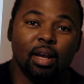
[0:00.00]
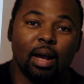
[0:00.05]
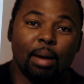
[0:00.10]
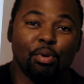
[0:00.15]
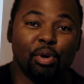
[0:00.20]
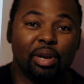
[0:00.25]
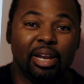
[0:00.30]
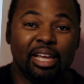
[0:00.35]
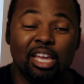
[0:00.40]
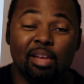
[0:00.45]

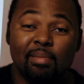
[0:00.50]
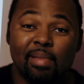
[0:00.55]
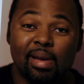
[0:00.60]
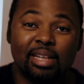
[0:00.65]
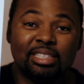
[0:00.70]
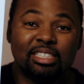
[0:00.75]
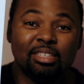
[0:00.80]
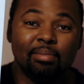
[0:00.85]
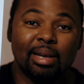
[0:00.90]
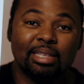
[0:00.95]
I'm gonna email
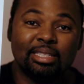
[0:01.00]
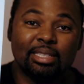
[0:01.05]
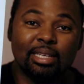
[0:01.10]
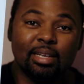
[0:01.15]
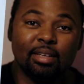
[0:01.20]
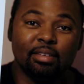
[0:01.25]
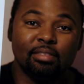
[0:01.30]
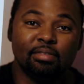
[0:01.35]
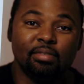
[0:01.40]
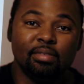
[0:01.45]
it to
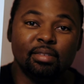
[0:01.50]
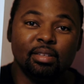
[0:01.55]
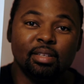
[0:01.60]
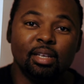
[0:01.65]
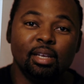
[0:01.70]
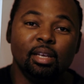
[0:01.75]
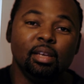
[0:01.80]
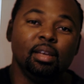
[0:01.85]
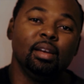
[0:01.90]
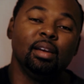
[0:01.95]
myself
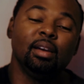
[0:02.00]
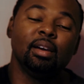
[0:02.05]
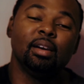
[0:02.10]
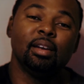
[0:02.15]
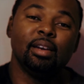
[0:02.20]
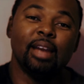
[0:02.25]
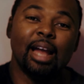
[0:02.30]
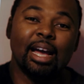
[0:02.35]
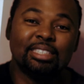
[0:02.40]
and